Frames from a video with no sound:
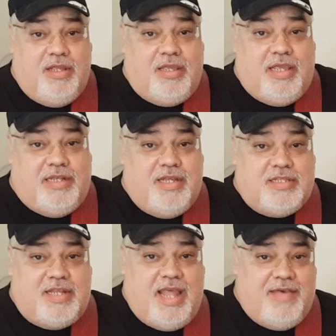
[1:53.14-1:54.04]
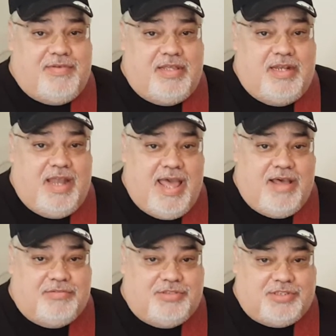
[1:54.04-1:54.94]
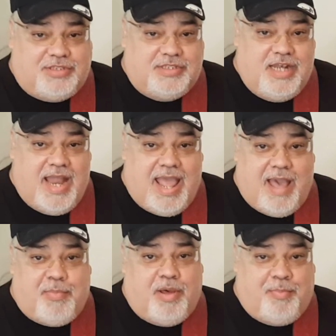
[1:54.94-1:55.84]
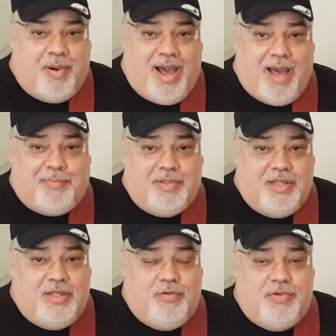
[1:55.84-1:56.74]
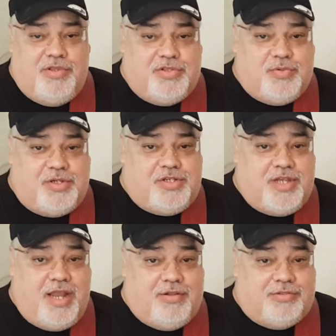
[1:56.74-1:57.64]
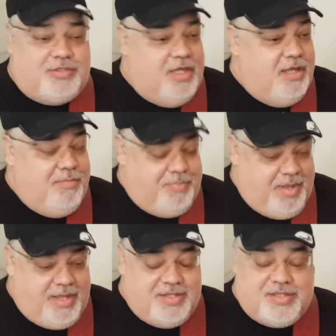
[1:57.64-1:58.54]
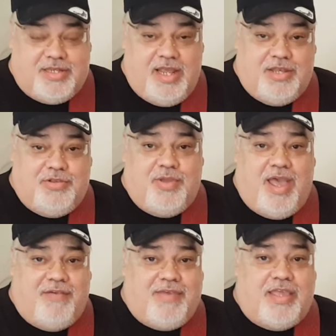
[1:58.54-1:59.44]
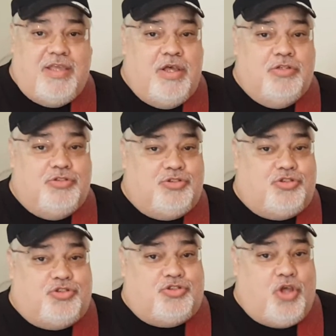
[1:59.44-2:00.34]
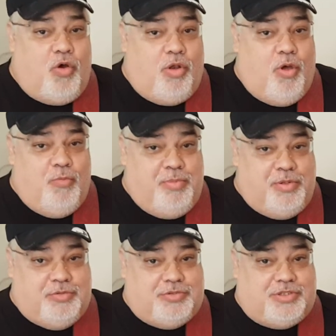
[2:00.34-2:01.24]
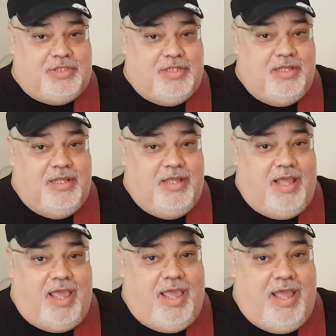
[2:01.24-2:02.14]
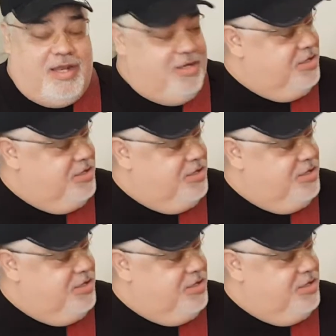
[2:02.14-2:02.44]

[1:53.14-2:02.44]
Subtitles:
It doesn't have a loud snap, a pop when you switch channels, but instead you have a solo boost, and a